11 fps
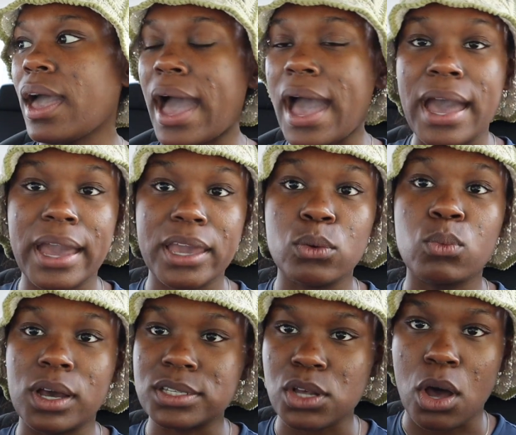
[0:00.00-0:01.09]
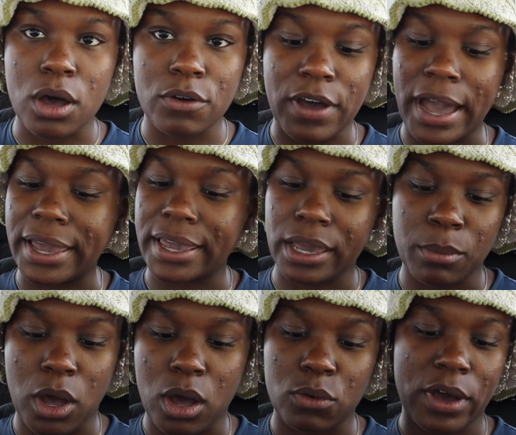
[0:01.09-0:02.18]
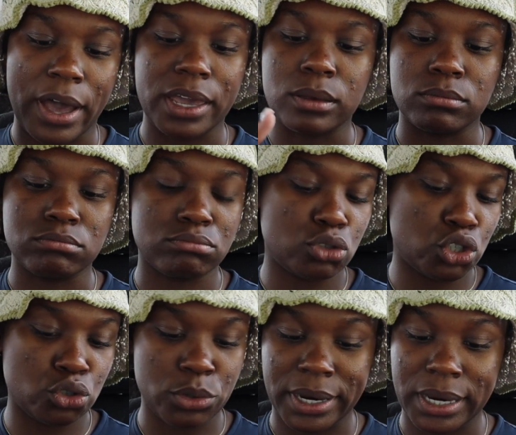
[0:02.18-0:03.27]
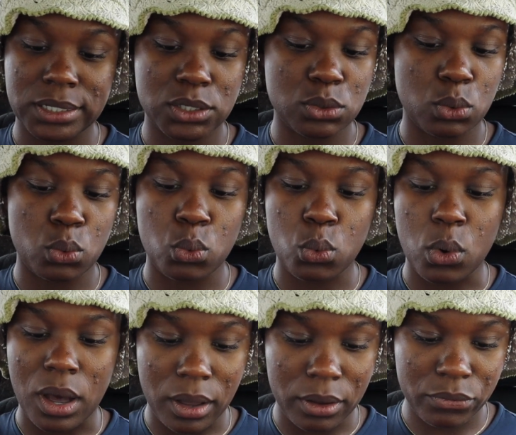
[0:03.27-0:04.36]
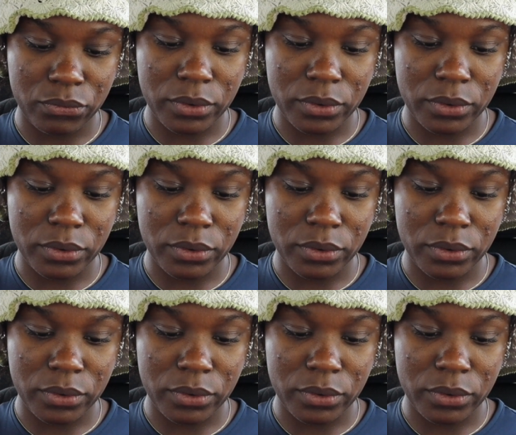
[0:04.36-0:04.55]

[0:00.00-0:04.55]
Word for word: I was off. I am off. I am straight off.